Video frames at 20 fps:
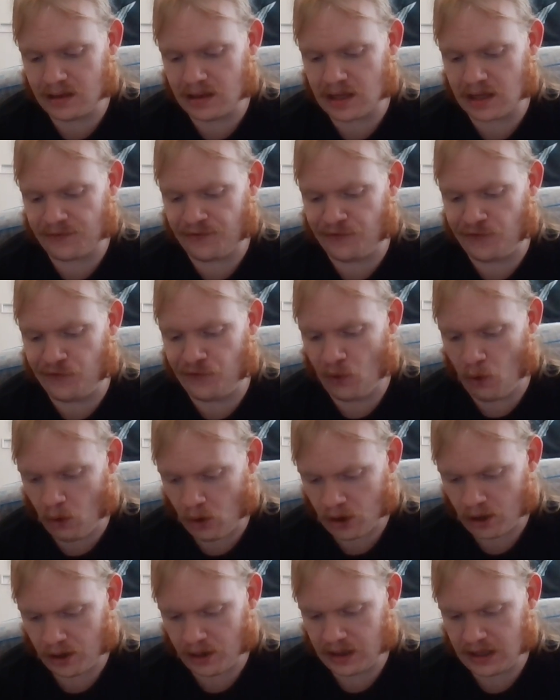
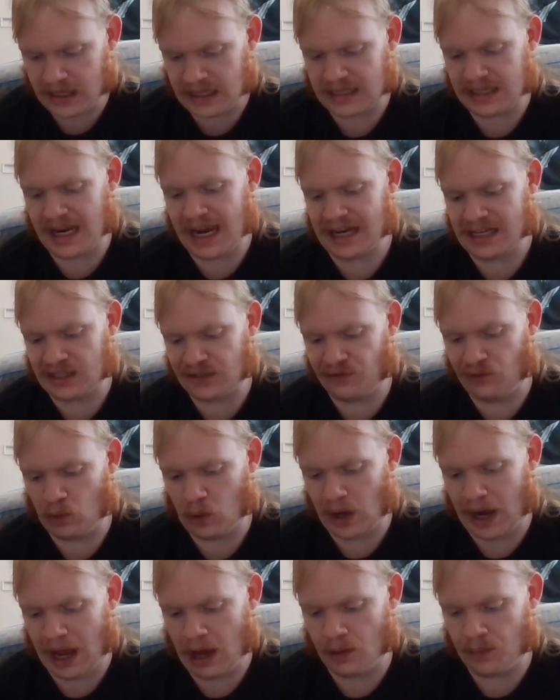these next
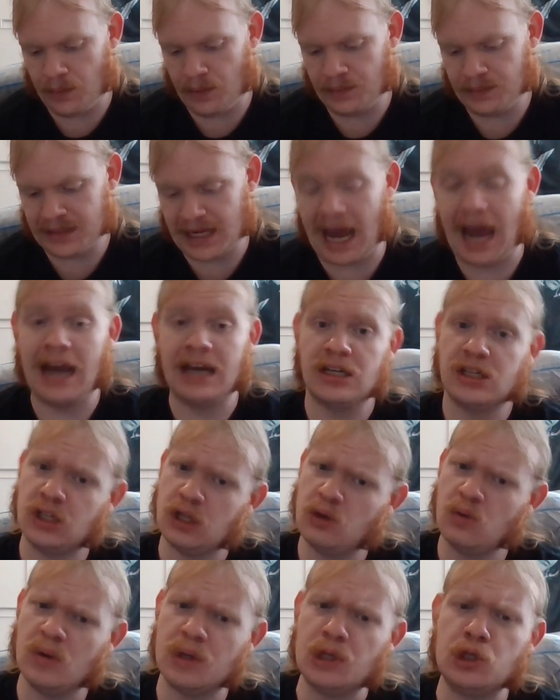4 albums I
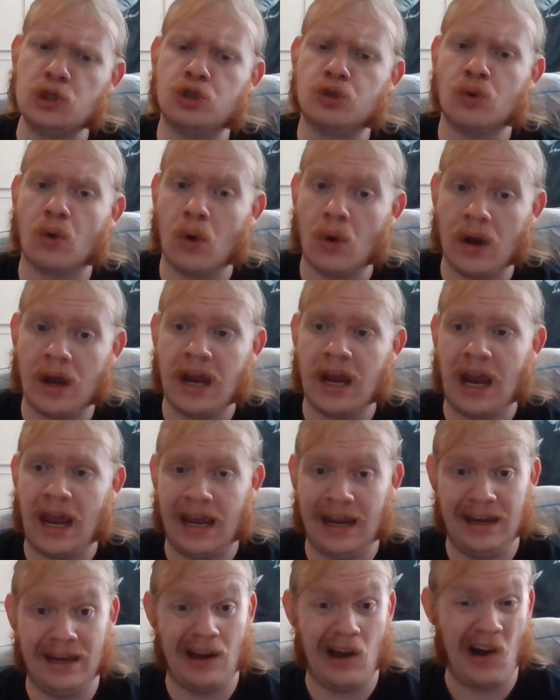do enjoy,
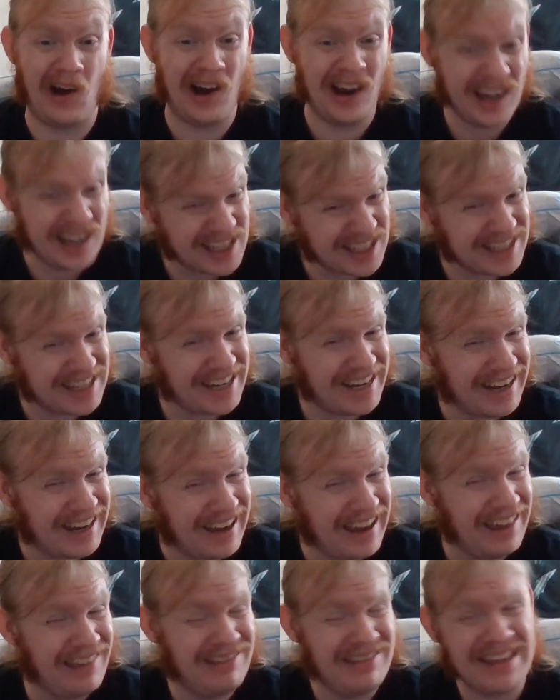and honestly,